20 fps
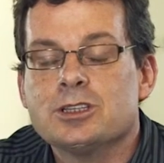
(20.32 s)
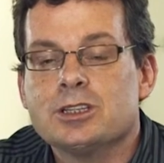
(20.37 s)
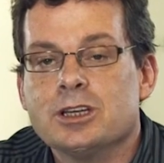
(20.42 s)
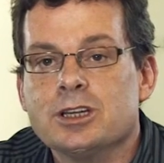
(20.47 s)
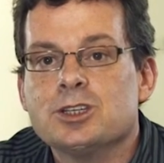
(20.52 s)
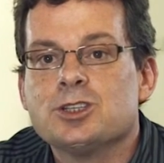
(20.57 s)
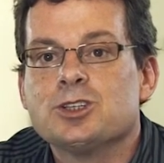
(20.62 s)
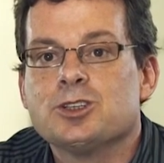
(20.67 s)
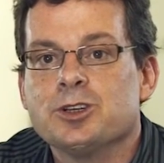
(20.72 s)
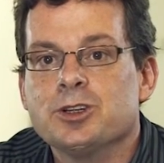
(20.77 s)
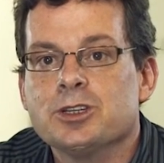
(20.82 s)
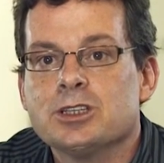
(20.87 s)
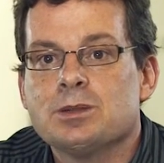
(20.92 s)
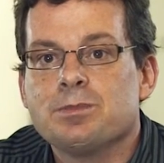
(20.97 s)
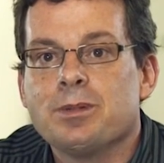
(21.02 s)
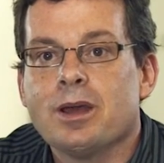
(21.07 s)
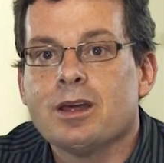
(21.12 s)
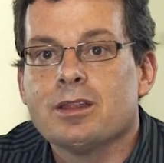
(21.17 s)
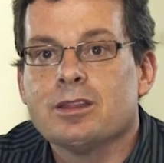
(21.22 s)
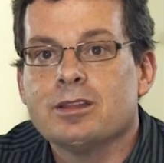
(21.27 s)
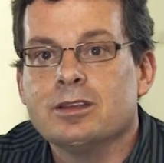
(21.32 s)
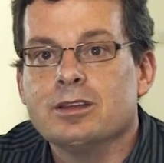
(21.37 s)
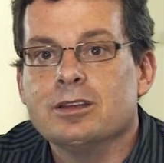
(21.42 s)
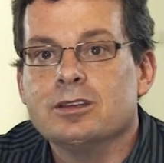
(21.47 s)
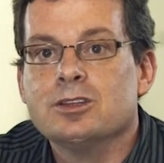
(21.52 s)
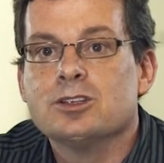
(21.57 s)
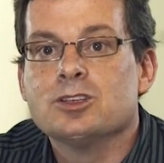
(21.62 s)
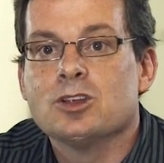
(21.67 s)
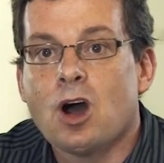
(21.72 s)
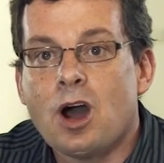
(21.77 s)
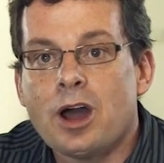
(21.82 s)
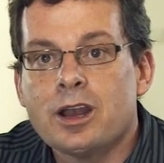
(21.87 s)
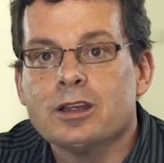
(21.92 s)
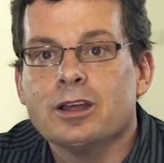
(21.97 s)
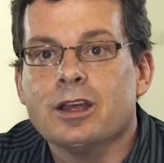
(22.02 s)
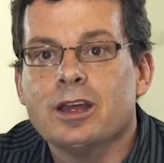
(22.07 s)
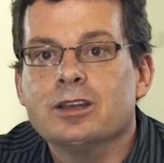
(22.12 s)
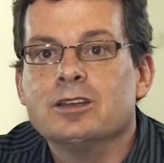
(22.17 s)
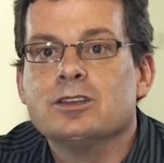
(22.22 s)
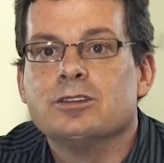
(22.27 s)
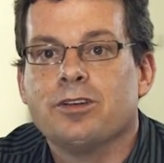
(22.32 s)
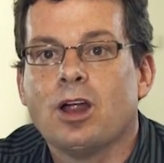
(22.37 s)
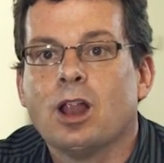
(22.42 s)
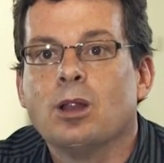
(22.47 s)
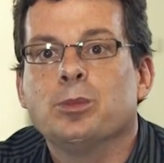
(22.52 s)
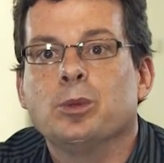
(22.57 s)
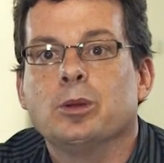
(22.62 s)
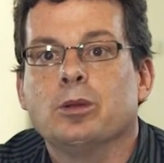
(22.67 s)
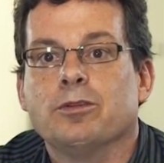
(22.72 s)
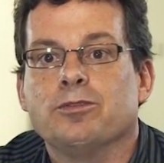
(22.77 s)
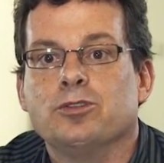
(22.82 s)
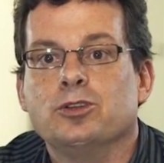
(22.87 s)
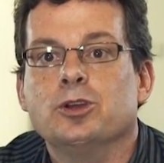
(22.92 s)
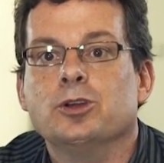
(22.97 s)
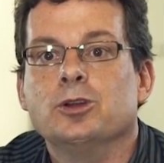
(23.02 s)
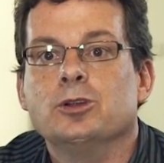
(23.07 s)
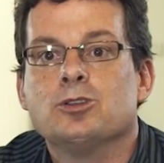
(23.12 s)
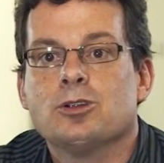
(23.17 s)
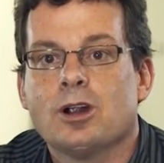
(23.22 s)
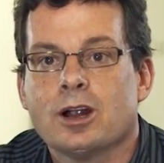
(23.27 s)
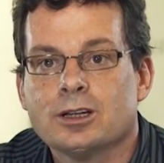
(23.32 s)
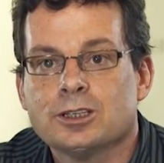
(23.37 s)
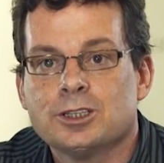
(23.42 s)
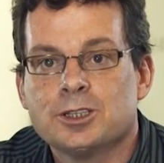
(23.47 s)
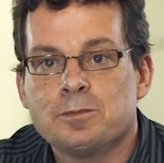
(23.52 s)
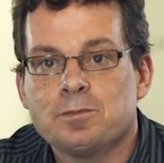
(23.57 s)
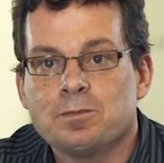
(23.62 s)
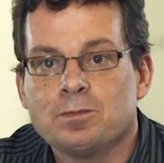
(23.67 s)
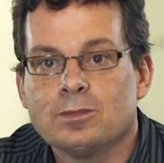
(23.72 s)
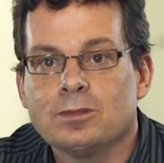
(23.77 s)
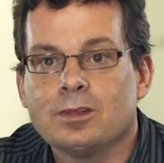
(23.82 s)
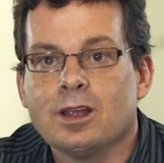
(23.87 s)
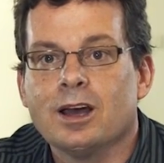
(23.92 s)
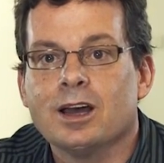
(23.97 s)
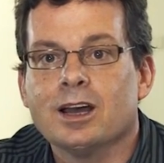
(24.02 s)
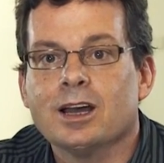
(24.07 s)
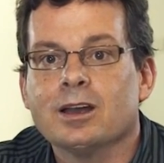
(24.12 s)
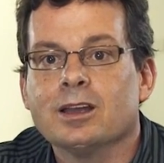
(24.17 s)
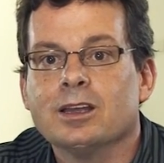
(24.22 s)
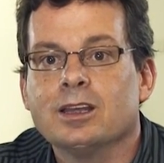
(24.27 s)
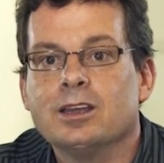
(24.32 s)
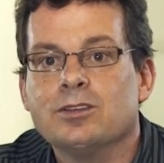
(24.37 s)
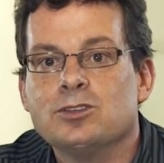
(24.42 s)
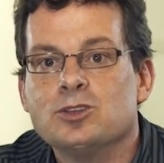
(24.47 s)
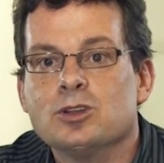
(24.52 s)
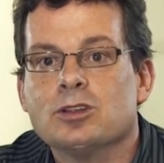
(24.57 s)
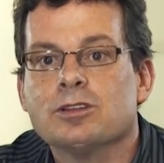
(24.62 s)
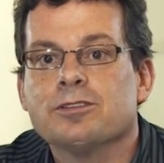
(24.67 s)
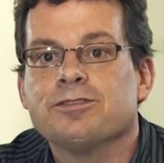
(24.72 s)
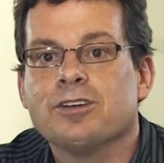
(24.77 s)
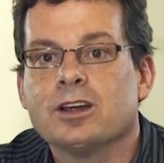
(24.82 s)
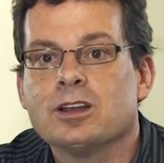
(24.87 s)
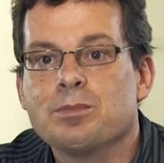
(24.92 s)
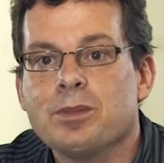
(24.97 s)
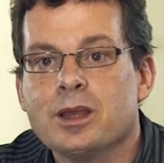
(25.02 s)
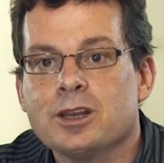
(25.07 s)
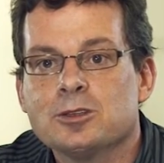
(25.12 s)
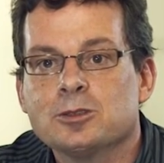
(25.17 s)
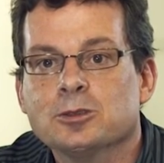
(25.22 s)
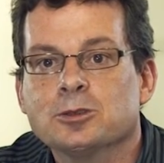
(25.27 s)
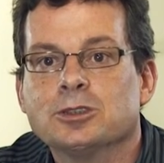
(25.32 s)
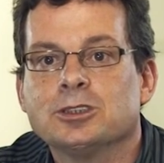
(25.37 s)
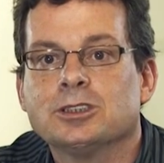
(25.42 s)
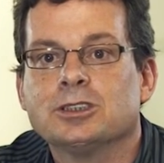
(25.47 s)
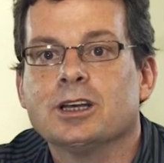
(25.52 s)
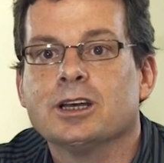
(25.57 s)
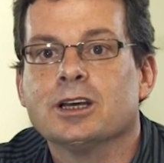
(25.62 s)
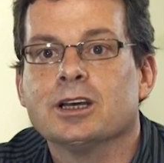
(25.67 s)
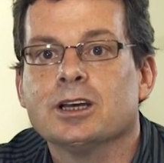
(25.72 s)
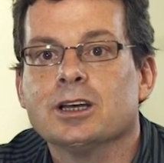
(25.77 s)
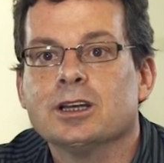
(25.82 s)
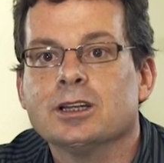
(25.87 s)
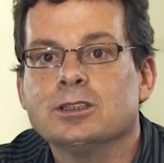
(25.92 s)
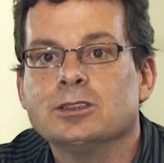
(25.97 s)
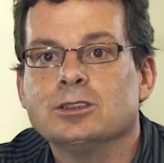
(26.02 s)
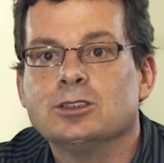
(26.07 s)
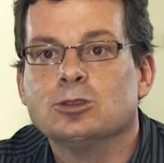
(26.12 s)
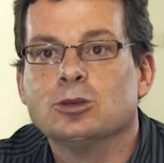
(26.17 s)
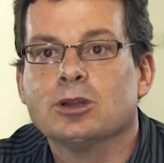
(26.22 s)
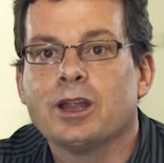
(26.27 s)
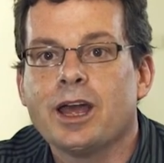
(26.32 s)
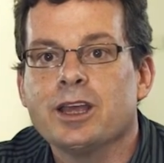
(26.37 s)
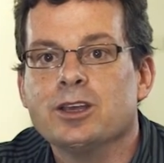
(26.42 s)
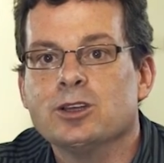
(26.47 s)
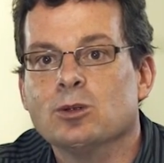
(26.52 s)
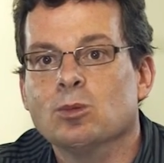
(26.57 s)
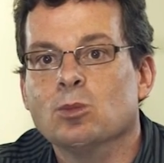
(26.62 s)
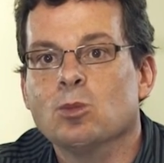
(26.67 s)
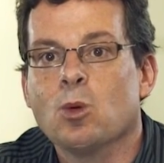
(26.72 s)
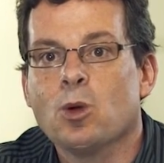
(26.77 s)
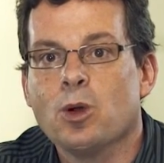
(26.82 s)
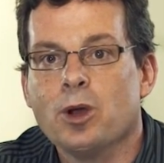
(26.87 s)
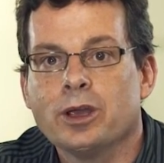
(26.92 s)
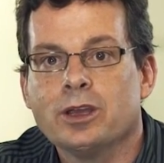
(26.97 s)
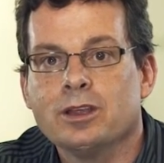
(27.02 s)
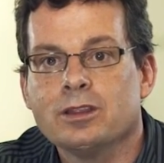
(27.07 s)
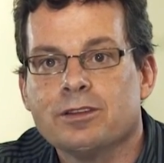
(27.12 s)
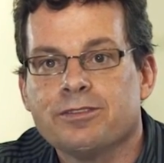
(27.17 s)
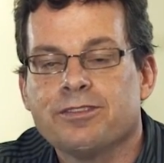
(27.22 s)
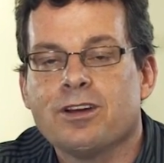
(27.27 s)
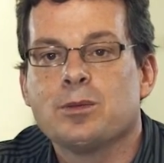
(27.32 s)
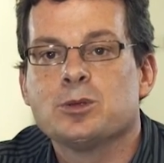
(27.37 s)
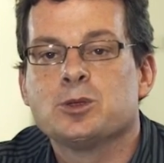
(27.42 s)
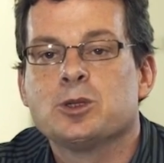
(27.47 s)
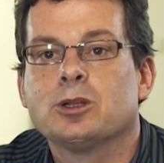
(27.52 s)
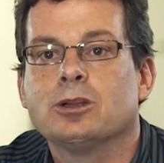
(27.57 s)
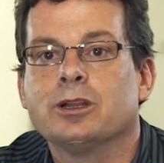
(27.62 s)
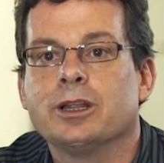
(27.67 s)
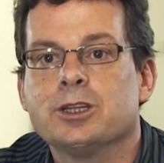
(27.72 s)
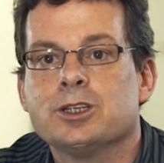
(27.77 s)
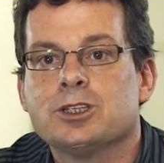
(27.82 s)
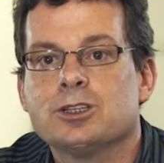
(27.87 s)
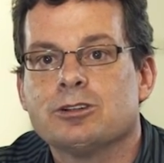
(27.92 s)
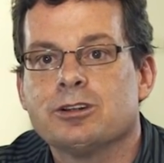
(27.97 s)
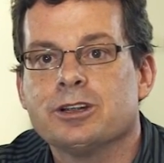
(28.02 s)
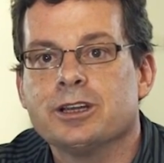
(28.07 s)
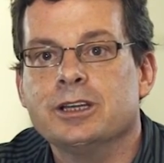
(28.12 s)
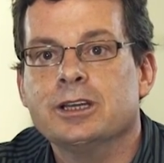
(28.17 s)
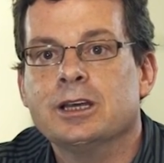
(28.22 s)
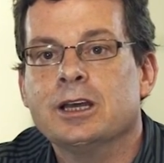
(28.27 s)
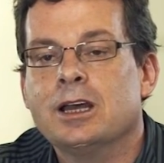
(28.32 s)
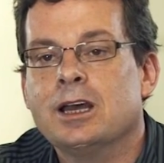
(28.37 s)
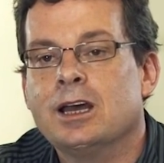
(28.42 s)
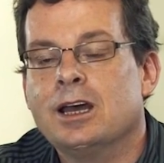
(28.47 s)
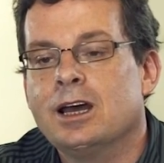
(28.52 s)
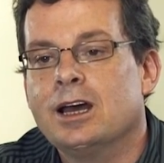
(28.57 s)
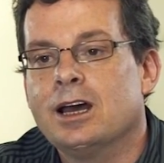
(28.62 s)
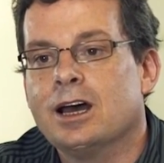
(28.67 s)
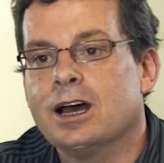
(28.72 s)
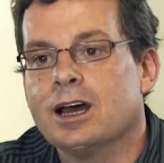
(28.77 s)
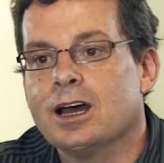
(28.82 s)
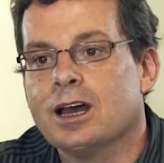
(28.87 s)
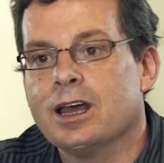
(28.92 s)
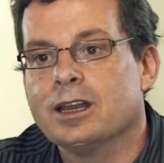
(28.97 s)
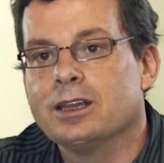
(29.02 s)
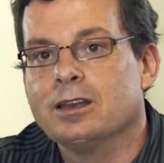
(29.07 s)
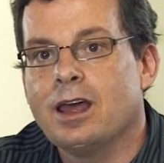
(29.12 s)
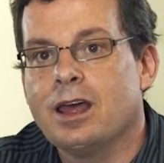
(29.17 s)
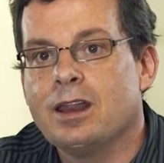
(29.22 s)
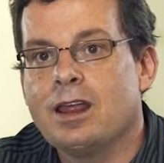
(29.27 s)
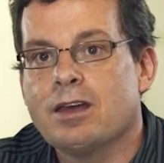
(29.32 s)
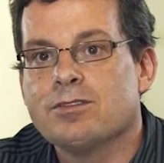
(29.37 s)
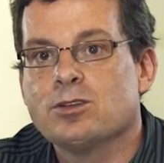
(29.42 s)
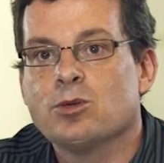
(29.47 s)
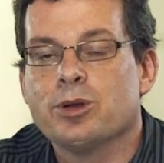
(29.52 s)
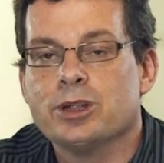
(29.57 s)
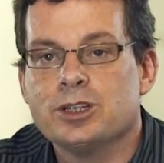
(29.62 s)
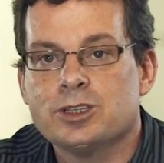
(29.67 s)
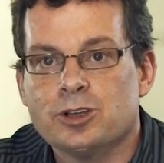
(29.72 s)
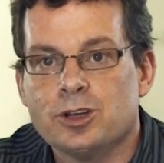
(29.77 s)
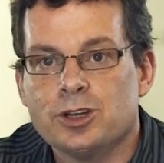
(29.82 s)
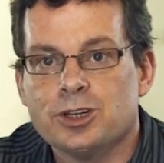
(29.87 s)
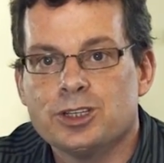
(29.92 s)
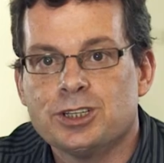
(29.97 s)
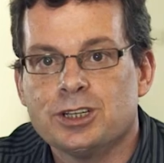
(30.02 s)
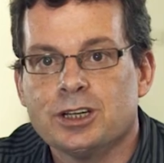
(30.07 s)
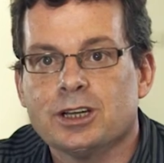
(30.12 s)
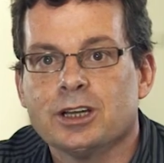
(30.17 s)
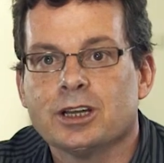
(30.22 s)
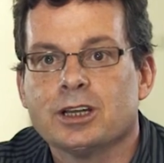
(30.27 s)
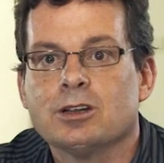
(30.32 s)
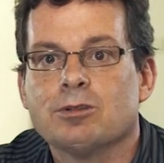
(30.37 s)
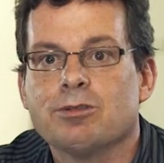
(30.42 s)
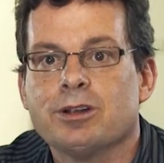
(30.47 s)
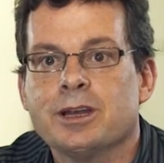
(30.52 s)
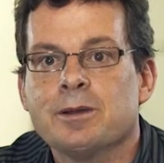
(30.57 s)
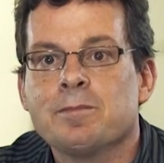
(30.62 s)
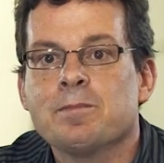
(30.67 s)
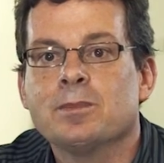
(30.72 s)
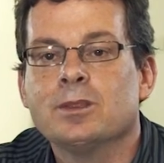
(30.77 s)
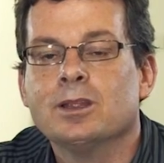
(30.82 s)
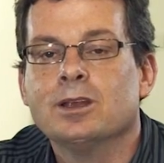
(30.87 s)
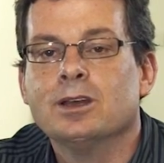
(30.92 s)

to teach students about the design and development of new drugs. It gives you the fundamentals to allow you to work in the pharmaceutical industry and have a research career.